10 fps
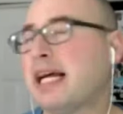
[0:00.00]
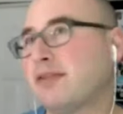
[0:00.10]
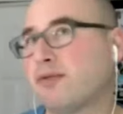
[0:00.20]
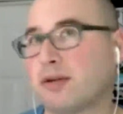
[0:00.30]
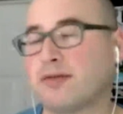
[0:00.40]

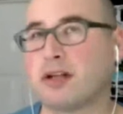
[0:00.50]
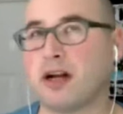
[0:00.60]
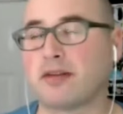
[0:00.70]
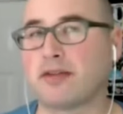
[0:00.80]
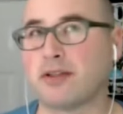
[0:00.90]
best for
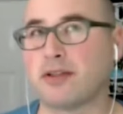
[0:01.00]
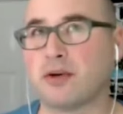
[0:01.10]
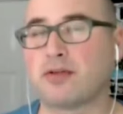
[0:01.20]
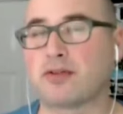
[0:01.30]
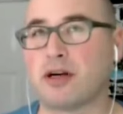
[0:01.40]
photographers
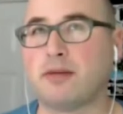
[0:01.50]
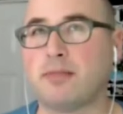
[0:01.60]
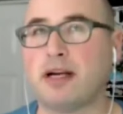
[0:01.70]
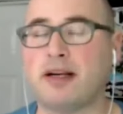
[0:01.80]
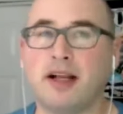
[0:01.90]
overall,
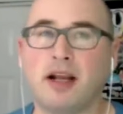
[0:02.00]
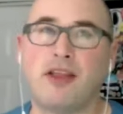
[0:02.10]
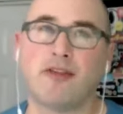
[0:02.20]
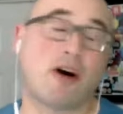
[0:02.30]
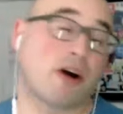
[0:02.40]
but
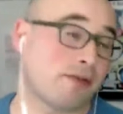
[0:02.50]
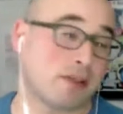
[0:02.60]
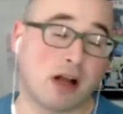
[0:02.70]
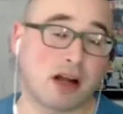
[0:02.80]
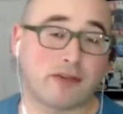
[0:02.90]
there are
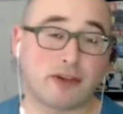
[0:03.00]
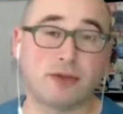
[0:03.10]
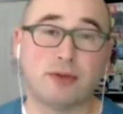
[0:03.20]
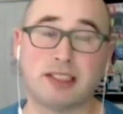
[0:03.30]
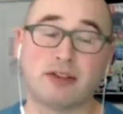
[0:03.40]
photographers
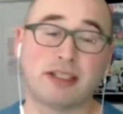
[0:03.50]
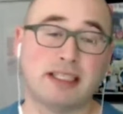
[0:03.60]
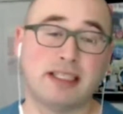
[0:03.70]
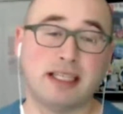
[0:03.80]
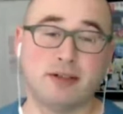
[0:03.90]
who still
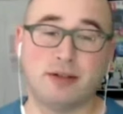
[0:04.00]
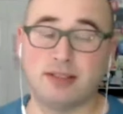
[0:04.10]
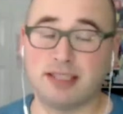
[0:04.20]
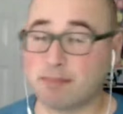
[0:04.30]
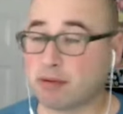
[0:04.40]
continue to
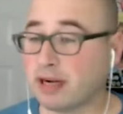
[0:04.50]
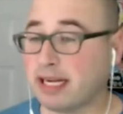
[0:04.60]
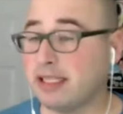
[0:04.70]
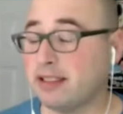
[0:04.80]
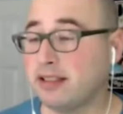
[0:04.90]

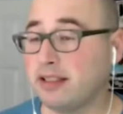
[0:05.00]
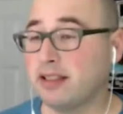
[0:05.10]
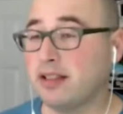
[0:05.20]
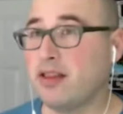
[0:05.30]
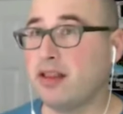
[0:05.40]
separate
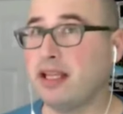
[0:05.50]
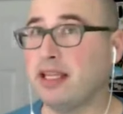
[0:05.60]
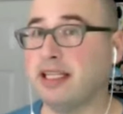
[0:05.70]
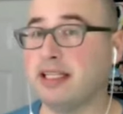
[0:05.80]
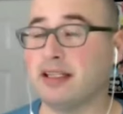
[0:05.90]

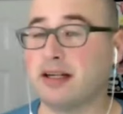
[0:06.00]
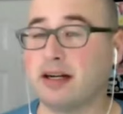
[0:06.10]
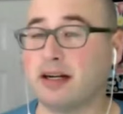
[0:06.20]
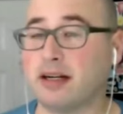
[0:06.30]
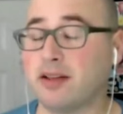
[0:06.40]
the
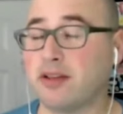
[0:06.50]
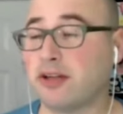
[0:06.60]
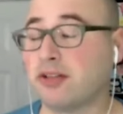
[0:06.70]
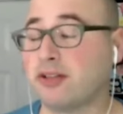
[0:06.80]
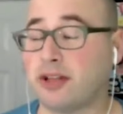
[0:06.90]
uh,
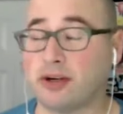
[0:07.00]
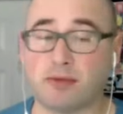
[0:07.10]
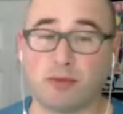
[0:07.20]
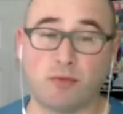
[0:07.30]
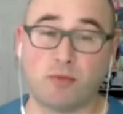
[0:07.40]
their
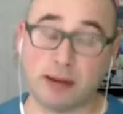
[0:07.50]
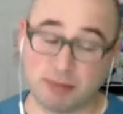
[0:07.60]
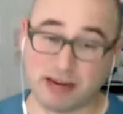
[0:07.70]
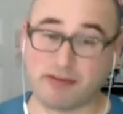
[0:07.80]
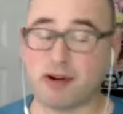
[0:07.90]
their
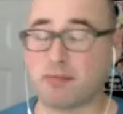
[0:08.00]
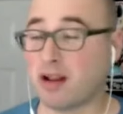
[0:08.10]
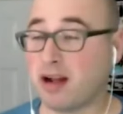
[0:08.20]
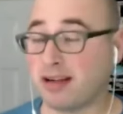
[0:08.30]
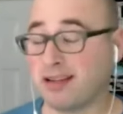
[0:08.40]
website from their
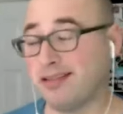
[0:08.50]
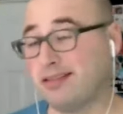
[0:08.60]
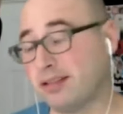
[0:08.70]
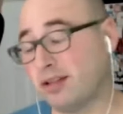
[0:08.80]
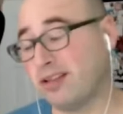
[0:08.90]
blog,
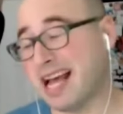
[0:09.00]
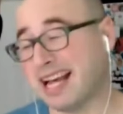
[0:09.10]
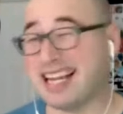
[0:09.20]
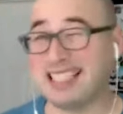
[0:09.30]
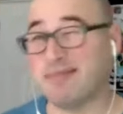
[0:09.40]
and so in mm-hmm.
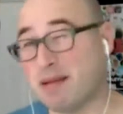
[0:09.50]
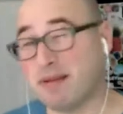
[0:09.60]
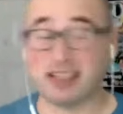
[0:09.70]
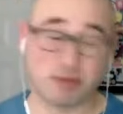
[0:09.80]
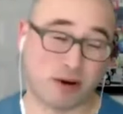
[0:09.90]
that case,
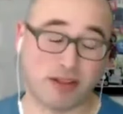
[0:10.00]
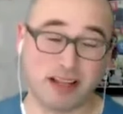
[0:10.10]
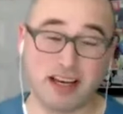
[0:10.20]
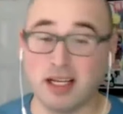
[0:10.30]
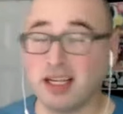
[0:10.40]
maybe it's worth
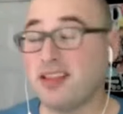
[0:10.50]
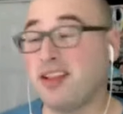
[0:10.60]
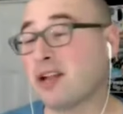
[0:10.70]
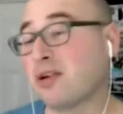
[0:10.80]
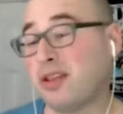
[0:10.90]
it.
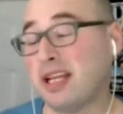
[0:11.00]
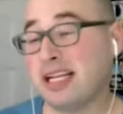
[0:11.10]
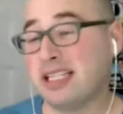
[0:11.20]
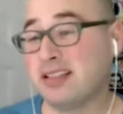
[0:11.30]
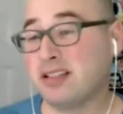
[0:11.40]
The other
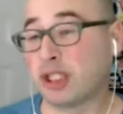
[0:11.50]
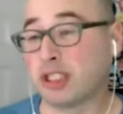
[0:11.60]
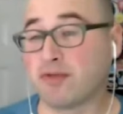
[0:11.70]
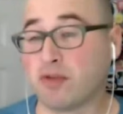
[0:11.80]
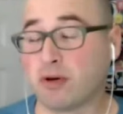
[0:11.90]
thing is
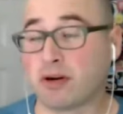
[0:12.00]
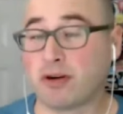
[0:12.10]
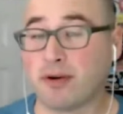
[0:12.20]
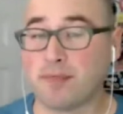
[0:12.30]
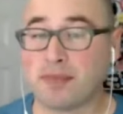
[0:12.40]
just
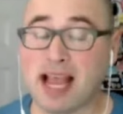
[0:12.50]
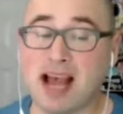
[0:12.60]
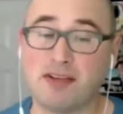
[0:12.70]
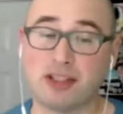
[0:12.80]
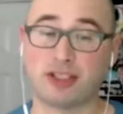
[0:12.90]
for
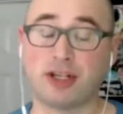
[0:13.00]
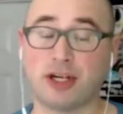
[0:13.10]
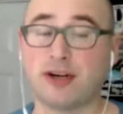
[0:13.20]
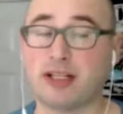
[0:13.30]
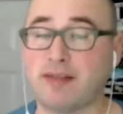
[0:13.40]
having the
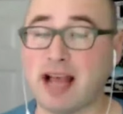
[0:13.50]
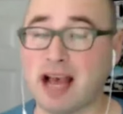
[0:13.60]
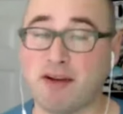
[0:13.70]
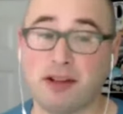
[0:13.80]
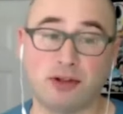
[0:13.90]
security of
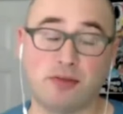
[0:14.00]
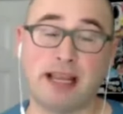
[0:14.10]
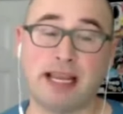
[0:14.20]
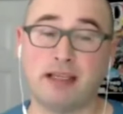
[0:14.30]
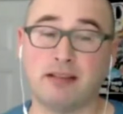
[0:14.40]
having the
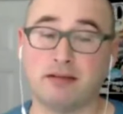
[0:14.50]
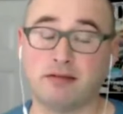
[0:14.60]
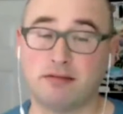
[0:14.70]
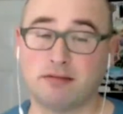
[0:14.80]
domain.